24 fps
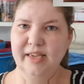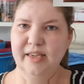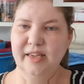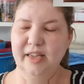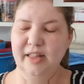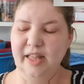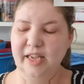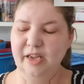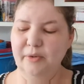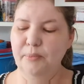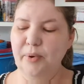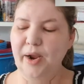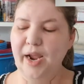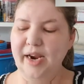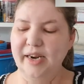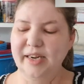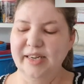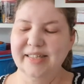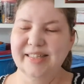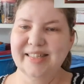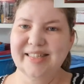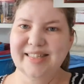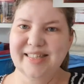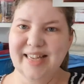like
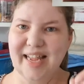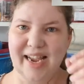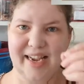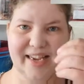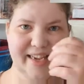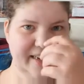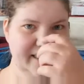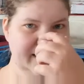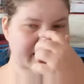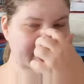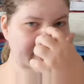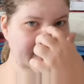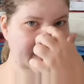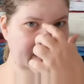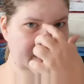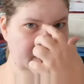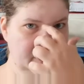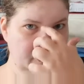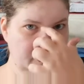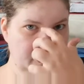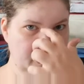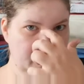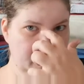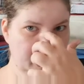practice stacking a cake
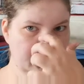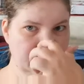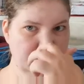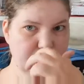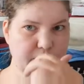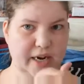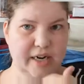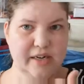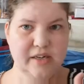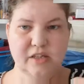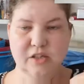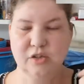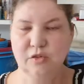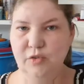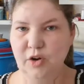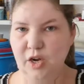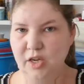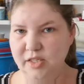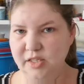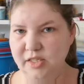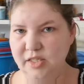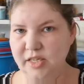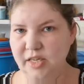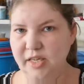first, practice
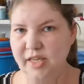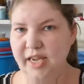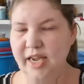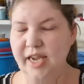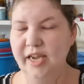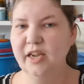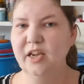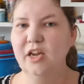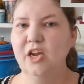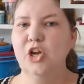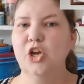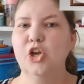frosting a cake,